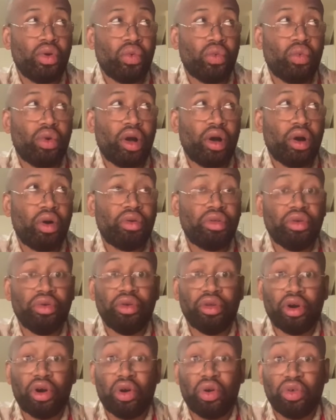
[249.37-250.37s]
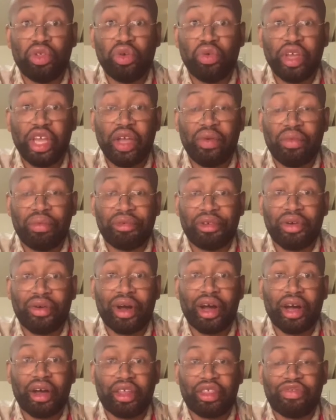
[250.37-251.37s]
well, you know you eat with your
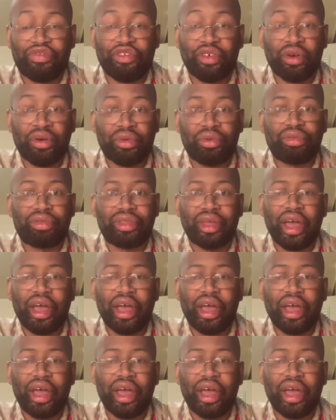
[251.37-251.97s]
eyes first,